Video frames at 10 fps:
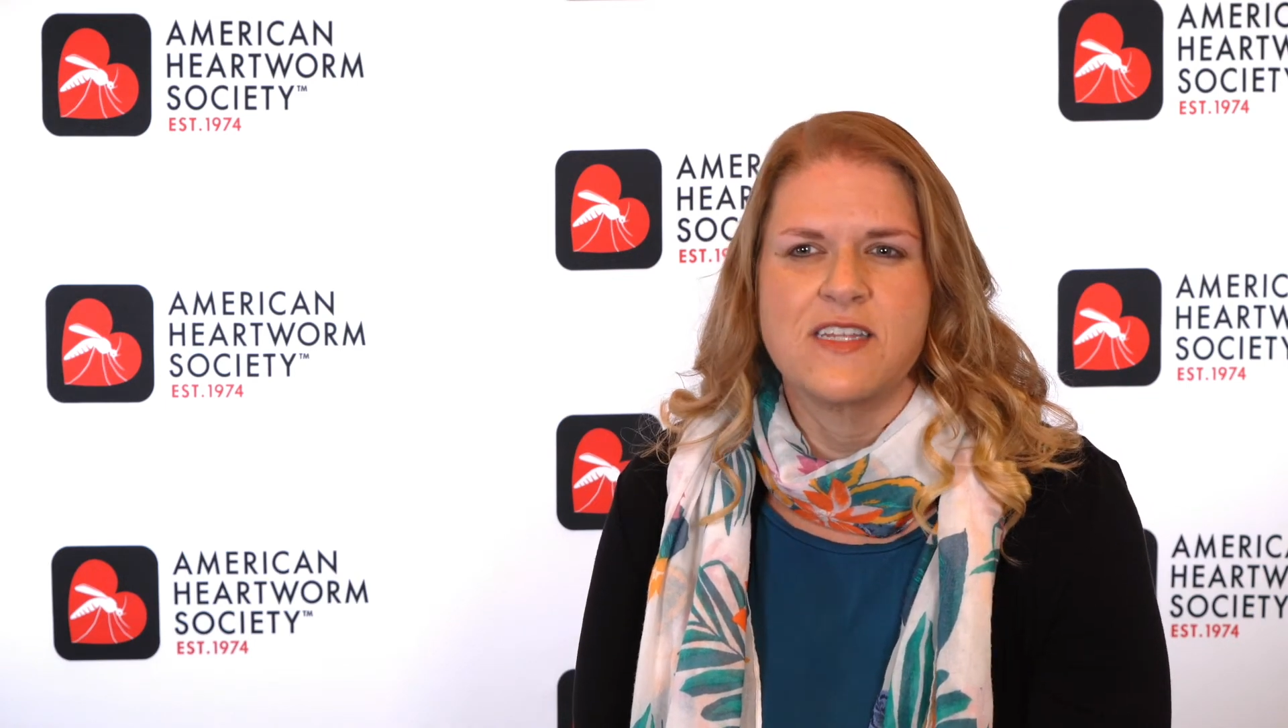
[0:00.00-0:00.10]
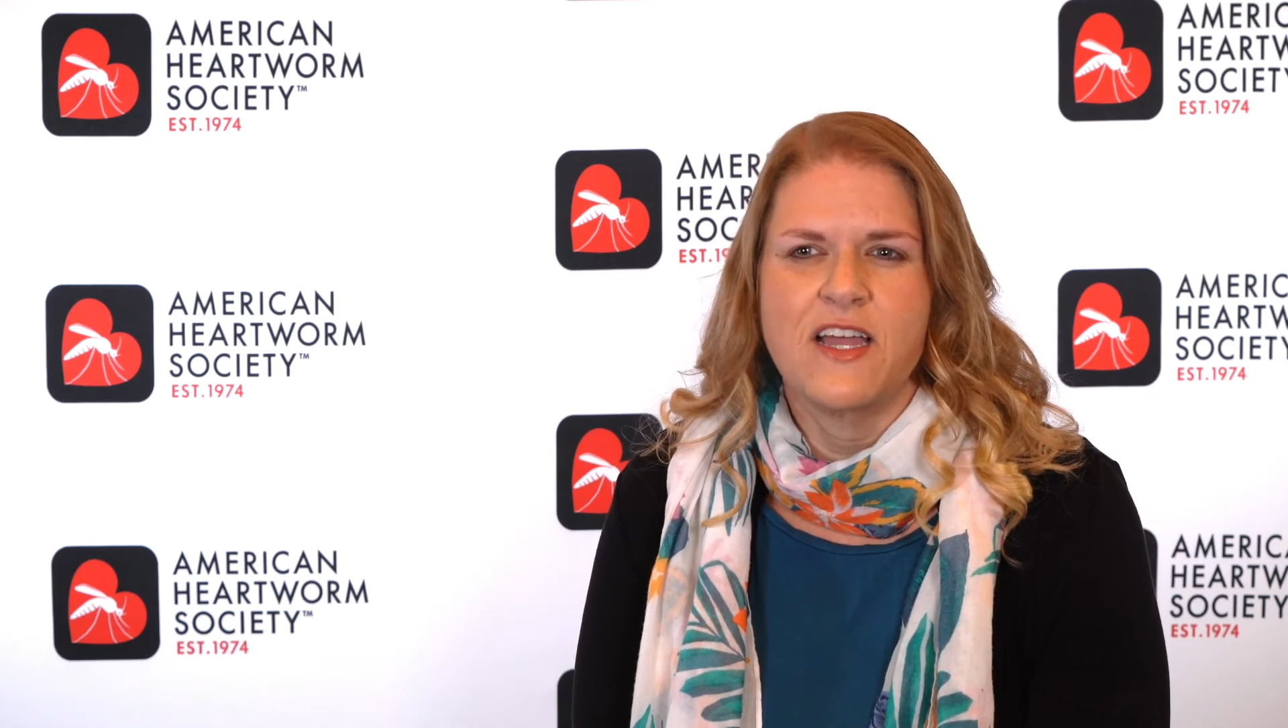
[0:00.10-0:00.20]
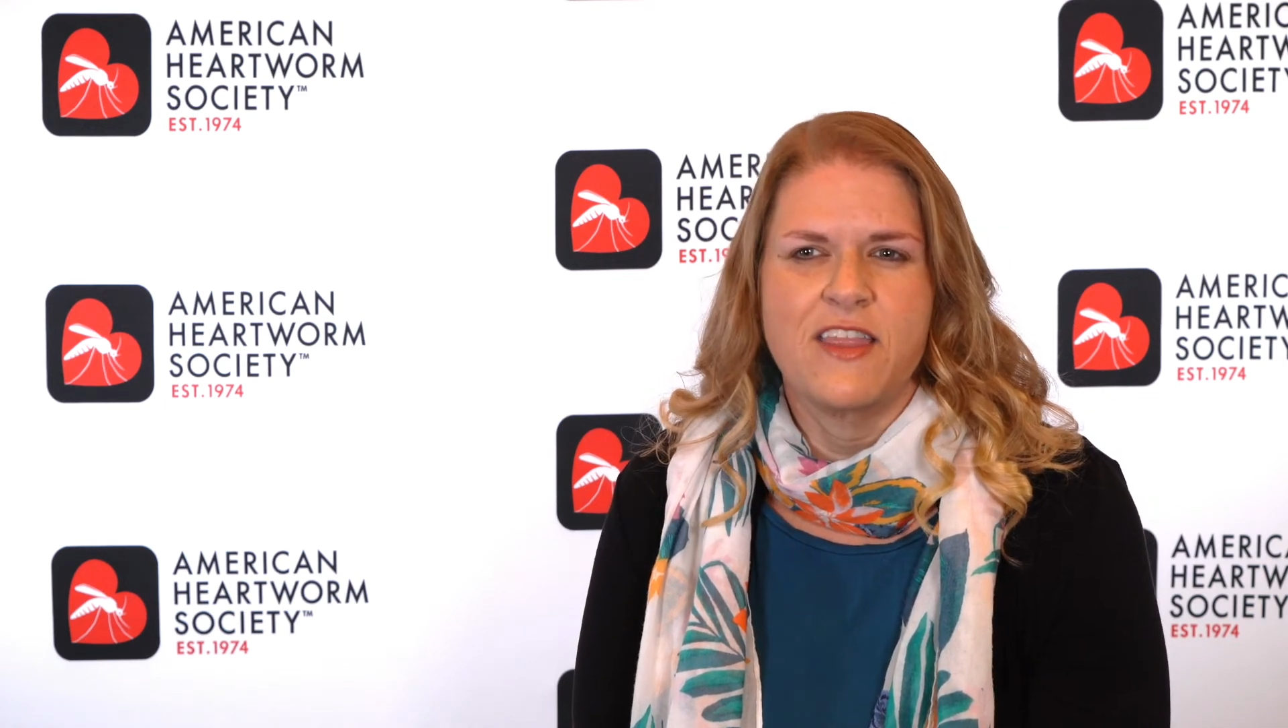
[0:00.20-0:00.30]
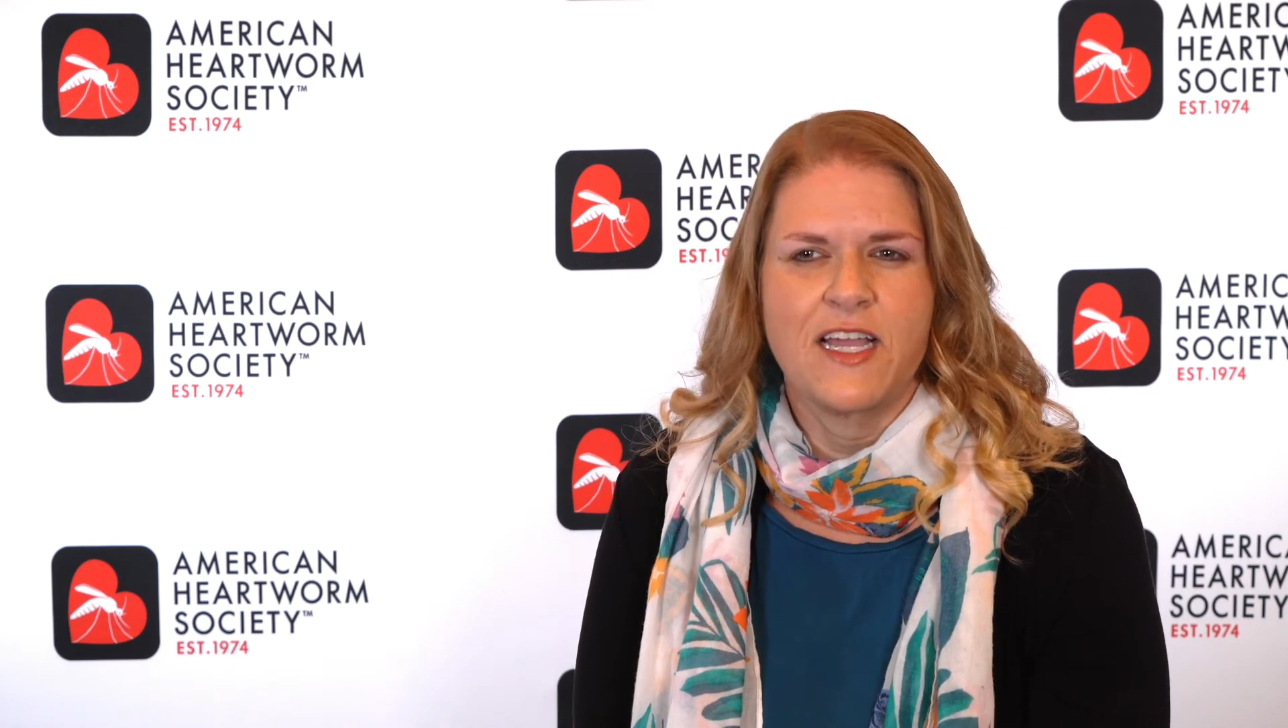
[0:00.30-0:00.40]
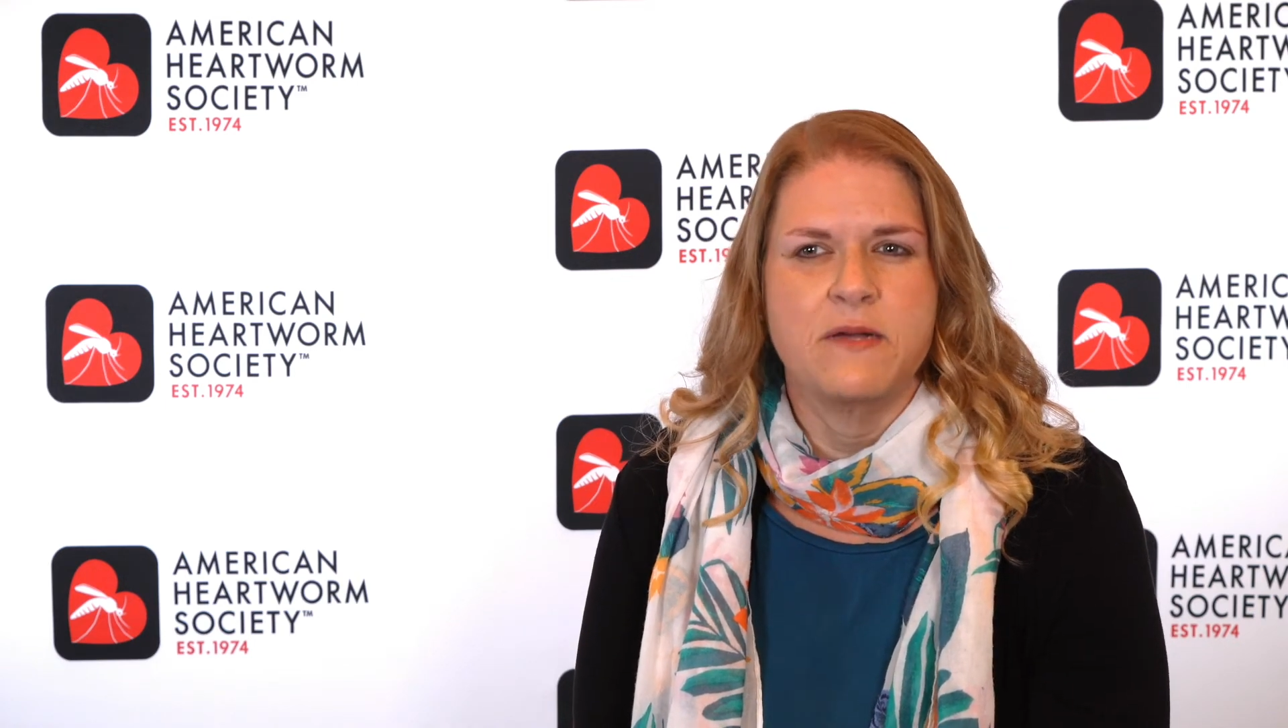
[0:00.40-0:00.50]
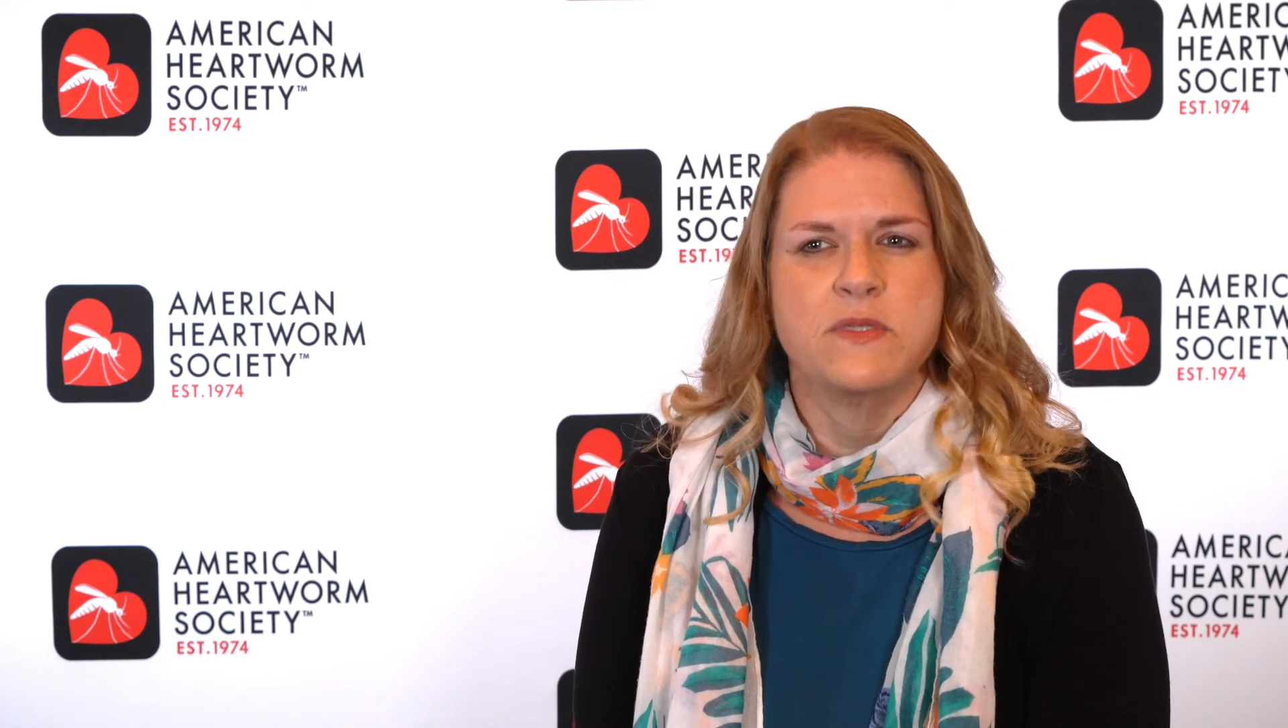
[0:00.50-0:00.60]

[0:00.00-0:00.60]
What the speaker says: I think I'm